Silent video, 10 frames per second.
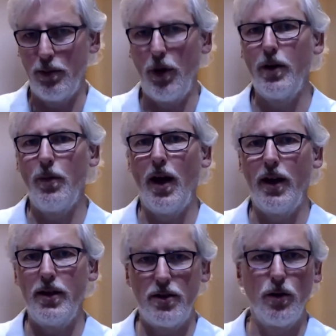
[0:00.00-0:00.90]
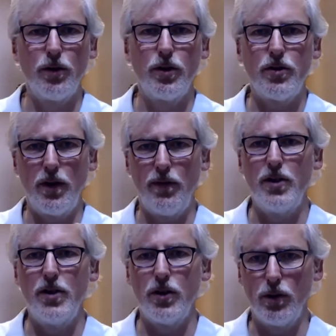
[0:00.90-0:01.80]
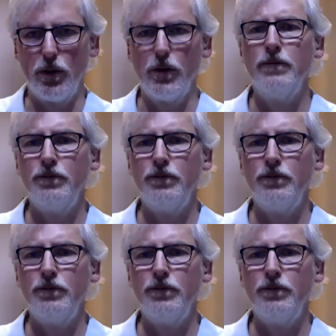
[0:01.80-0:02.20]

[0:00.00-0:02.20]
body-based, auditory, visual,